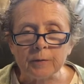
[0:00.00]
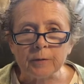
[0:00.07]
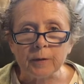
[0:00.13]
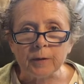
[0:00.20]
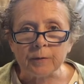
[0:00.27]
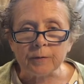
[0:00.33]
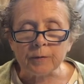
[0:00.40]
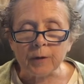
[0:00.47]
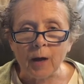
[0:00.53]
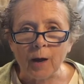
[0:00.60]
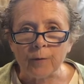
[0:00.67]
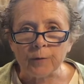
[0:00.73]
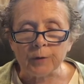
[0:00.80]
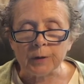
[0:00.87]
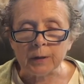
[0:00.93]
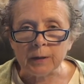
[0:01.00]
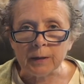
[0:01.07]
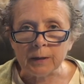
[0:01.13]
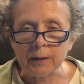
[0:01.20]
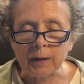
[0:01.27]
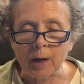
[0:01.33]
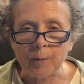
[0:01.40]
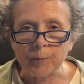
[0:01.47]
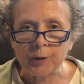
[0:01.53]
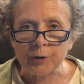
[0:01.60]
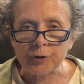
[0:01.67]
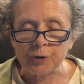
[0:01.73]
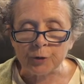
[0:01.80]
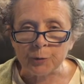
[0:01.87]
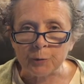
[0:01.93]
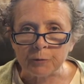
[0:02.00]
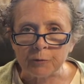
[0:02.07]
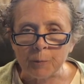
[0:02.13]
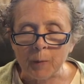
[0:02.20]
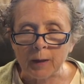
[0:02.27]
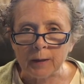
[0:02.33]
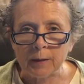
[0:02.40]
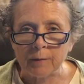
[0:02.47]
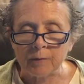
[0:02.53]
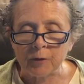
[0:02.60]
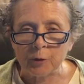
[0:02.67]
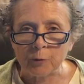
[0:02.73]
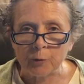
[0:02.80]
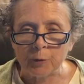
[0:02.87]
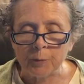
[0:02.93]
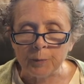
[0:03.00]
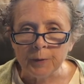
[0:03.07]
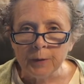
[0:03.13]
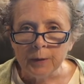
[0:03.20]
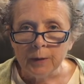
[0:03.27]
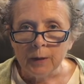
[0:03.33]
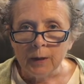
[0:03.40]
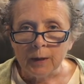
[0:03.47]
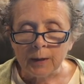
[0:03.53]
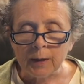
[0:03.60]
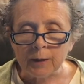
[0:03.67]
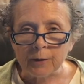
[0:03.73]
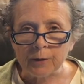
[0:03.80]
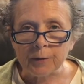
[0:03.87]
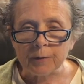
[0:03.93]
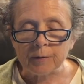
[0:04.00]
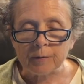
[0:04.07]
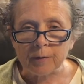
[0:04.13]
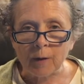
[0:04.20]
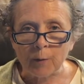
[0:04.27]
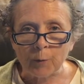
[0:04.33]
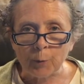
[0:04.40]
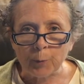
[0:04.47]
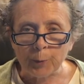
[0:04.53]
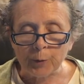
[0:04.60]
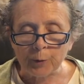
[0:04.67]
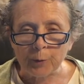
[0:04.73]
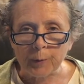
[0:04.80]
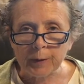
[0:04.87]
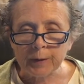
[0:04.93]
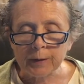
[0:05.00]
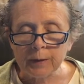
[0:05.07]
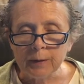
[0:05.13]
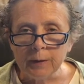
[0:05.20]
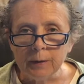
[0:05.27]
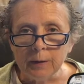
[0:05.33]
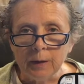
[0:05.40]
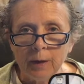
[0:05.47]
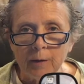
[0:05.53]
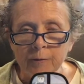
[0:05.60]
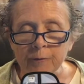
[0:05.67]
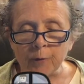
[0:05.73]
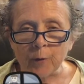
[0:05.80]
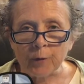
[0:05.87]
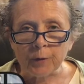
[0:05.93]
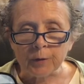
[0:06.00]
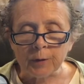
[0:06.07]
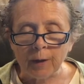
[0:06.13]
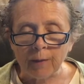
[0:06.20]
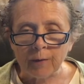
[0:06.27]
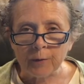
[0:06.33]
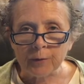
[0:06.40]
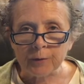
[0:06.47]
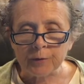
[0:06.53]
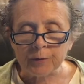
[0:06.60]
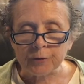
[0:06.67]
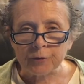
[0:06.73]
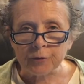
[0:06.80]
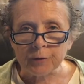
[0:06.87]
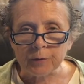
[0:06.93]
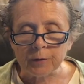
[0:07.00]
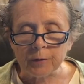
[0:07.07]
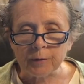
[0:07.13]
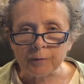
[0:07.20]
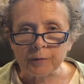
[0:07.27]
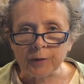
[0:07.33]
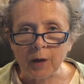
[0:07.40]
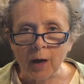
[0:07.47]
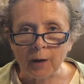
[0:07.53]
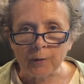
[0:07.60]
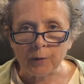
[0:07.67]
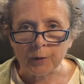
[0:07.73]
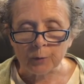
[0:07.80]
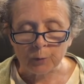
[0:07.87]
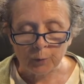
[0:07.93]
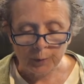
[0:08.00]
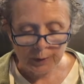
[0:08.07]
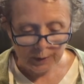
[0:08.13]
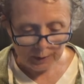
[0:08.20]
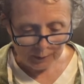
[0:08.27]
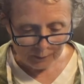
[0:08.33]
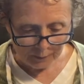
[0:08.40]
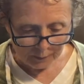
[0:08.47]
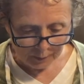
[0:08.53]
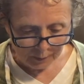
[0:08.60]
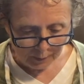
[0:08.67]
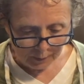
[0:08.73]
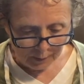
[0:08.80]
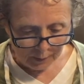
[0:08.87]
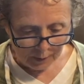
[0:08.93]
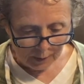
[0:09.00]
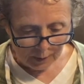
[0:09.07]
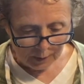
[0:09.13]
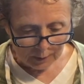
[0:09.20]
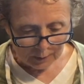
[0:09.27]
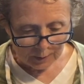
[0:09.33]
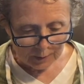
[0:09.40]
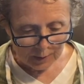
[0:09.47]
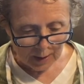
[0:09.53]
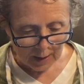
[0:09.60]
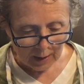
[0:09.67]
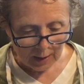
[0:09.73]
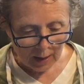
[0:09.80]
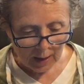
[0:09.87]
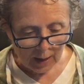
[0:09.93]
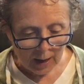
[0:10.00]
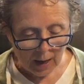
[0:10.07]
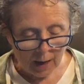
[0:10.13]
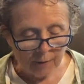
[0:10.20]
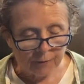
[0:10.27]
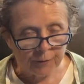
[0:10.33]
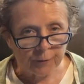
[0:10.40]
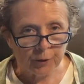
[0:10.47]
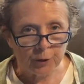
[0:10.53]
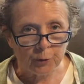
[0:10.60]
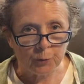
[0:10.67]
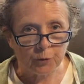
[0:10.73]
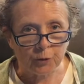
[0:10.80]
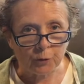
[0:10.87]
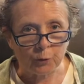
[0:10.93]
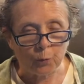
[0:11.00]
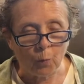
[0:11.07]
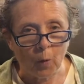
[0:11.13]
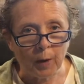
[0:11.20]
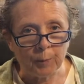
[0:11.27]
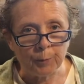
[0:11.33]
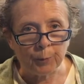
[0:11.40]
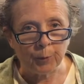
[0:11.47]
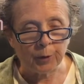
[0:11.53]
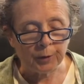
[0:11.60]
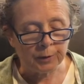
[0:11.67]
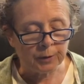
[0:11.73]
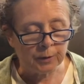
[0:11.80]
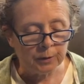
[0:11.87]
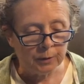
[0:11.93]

It's Carin Lee coming to you from my living room here in South Berwick for another edition of Carin Reads. Today I have for you just one book